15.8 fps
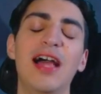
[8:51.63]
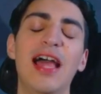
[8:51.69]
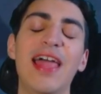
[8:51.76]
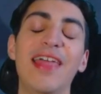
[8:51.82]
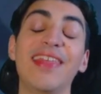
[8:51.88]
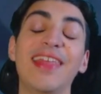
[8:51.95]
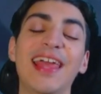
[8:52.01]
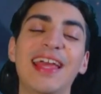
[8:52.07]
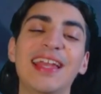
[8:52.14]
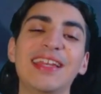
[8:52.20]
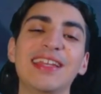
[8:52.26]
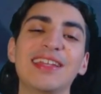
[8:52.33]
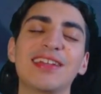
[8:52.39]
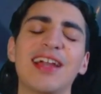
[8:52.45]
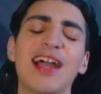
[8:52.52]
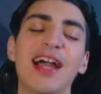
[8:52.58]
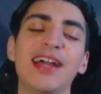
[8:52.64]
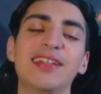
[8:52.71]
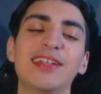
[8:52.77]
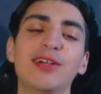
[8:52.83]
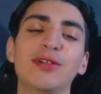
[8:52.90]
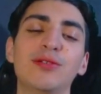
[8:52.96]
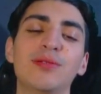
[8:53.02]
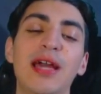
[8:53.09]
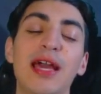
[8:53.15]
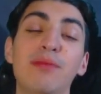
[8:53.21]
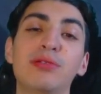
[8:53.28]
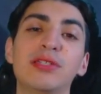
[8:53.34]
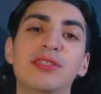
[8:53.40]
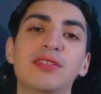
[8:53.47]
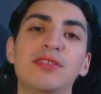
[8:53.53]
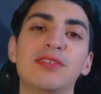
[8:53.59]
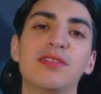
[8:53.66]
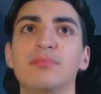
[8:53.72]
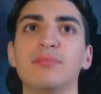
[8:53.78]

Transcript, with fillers: and then Kylo happened.